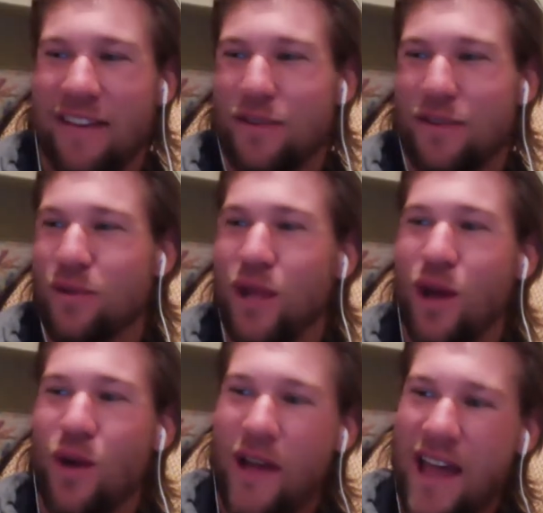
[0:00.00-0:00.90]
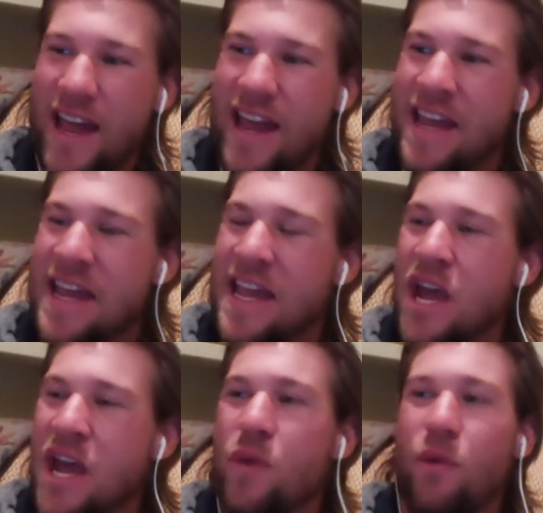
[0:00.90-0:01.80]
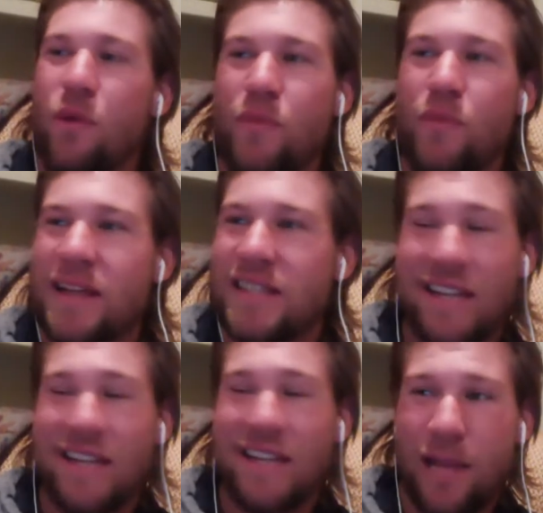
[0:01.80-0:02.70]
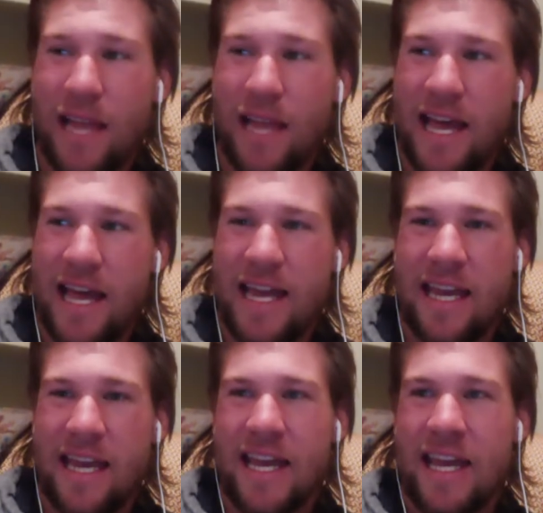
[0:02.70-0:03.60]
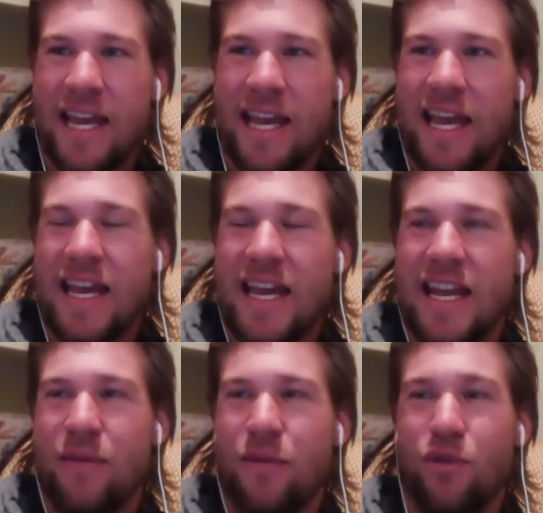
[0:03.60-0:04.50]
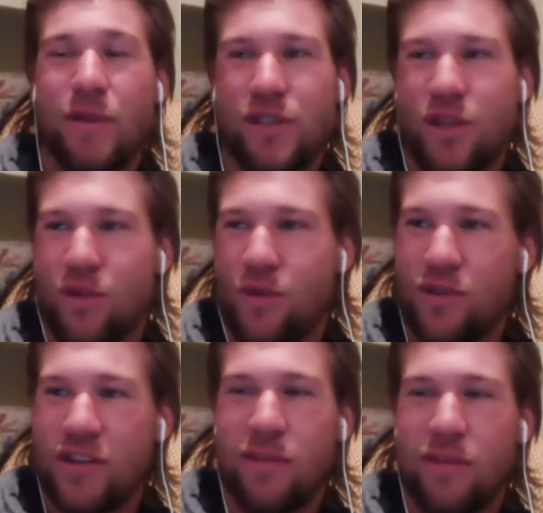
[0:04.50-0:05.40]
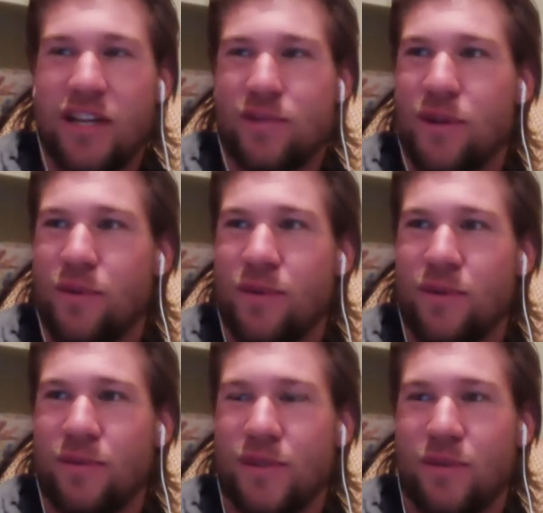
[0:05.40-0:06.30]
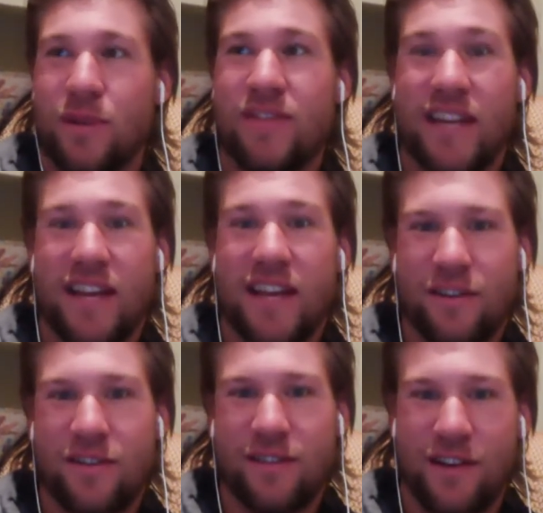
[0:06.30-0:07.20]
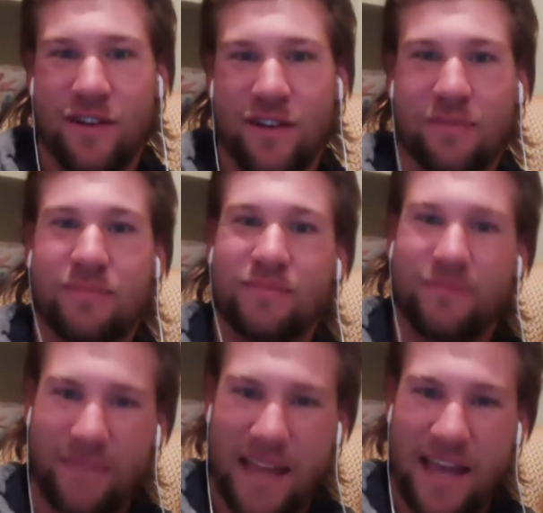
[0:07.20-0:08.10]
through low A. We were roommates in double A, and we were roommates on the road in double A as well. We were living together, at